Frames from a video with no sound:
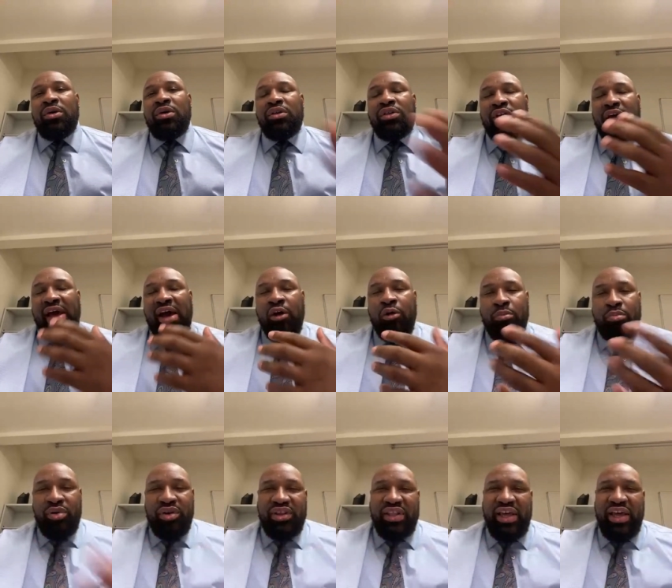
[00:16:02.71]
the
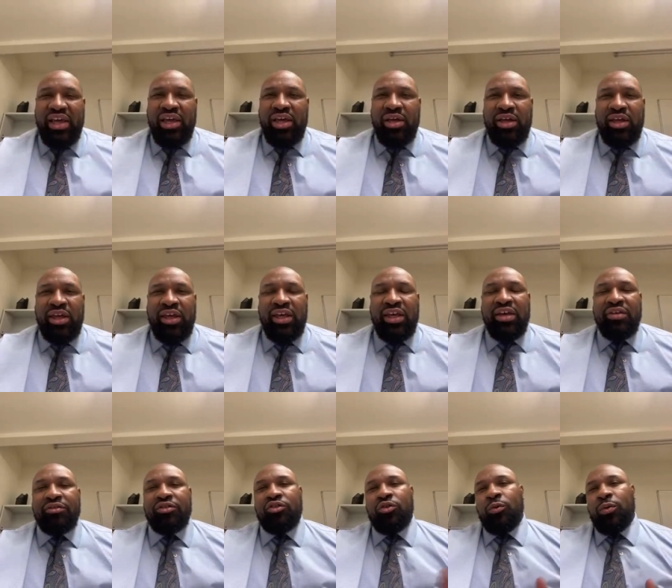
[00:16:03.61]
output that he
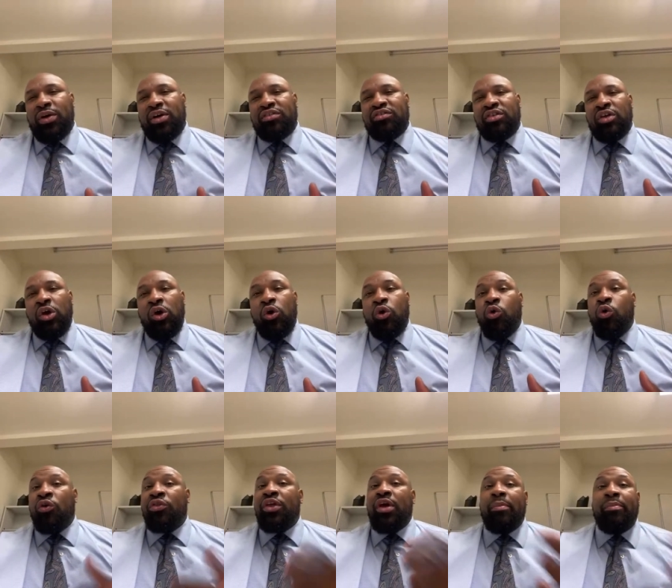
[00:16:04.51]
gives to us,
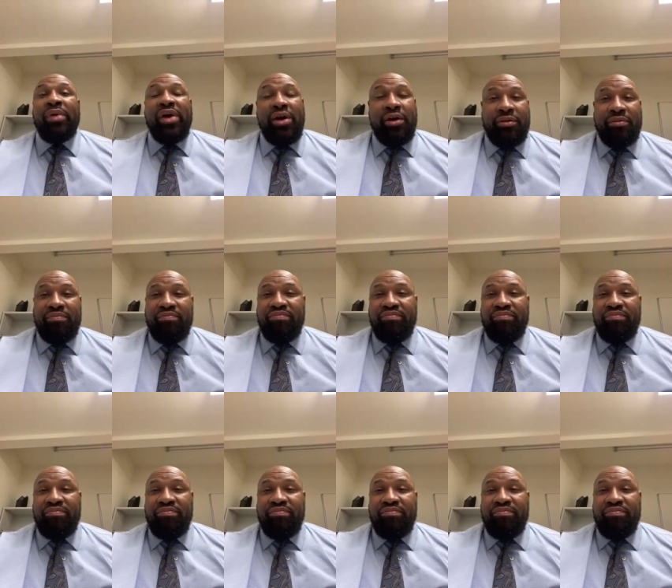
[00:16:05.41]
they're better.